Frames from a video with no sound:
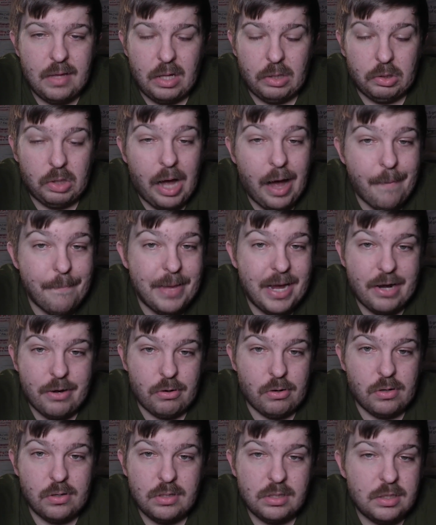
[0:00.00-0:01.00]
a lot
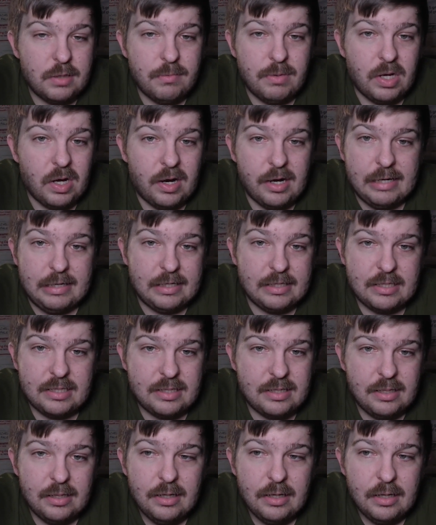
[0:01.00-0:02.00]
better, to be
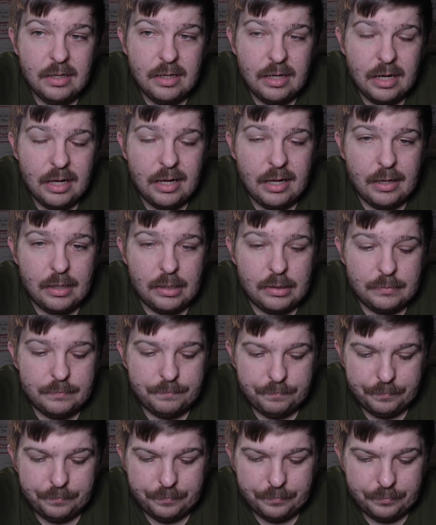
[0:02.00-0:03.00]
honest.
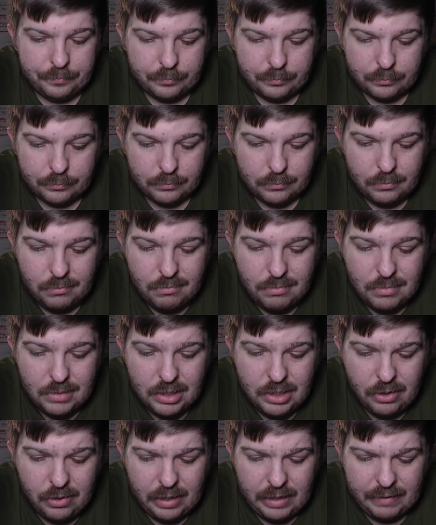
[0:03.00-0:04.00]
Um,
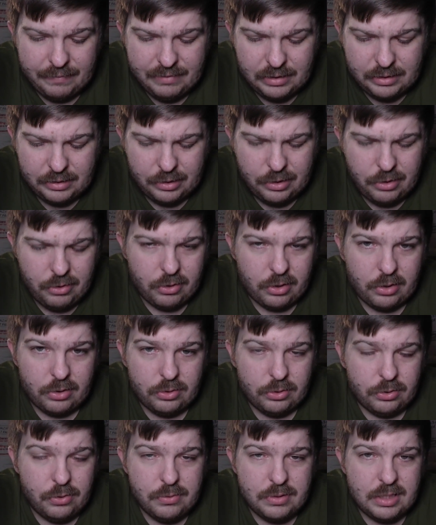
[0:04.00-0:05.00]
you know, obviously, you're
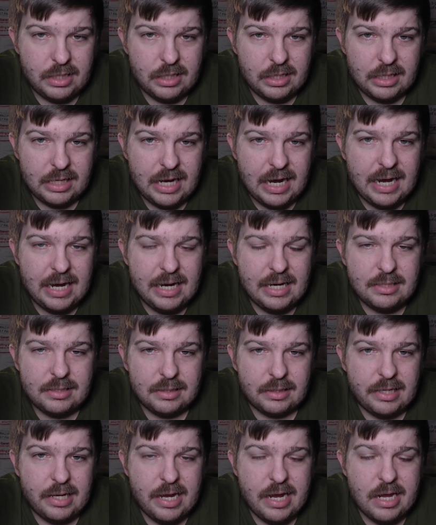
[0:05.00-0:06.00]
losing
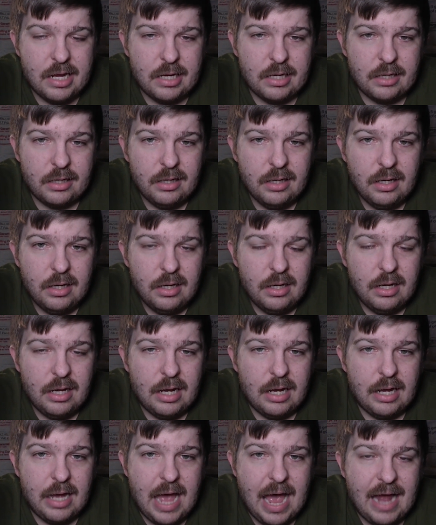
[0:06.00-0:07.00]
guys like
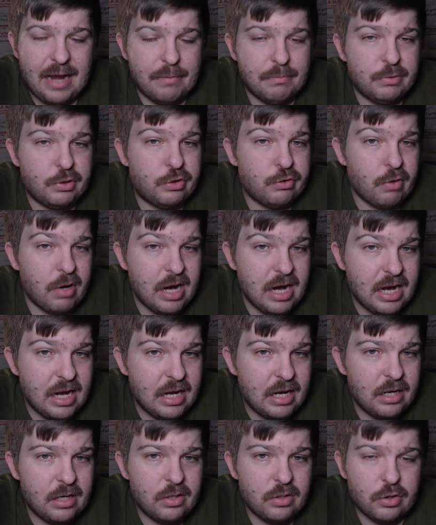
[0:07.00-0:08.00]
uh, Adams
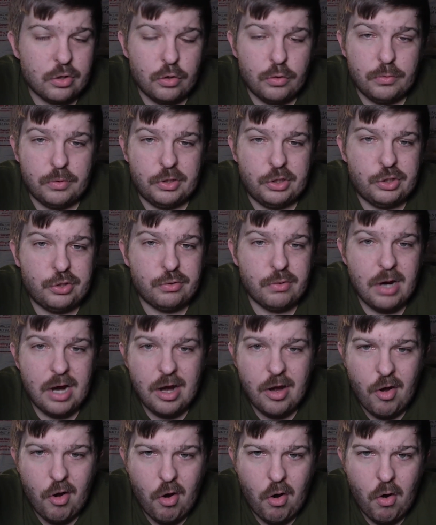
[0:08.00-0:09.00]
Drain, Cody
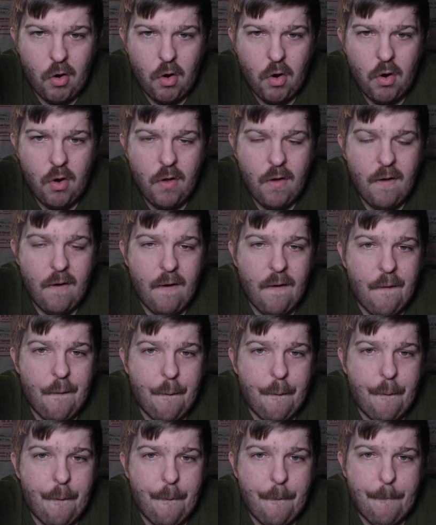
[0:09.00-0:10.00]
Schrader,
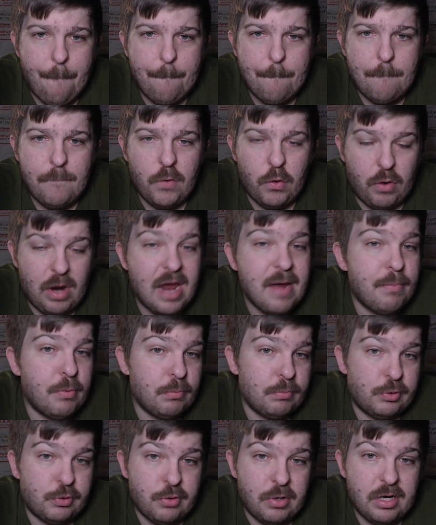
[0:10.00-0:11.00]
um, or
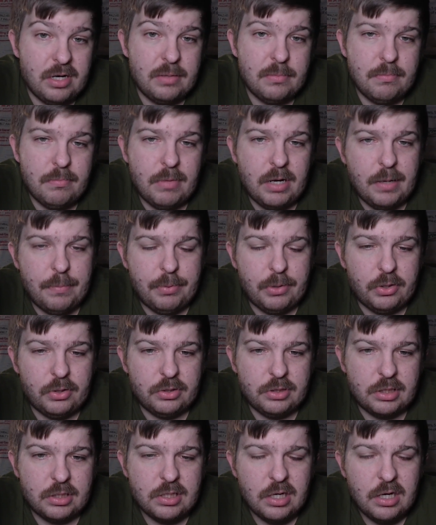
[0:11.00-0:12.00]
Abrams-Draine, my
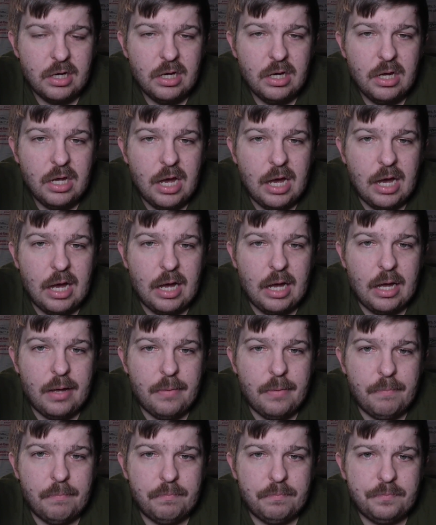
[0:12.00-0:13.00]
apologies,
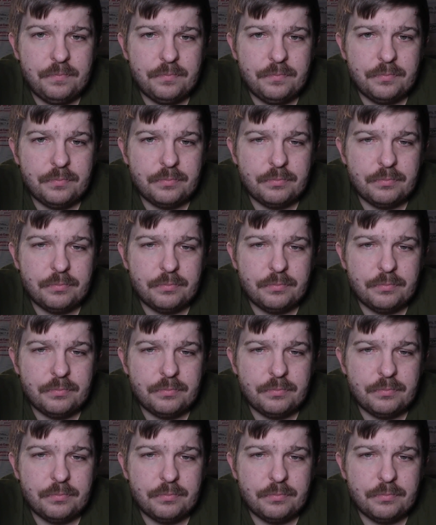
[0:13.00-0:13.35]
um,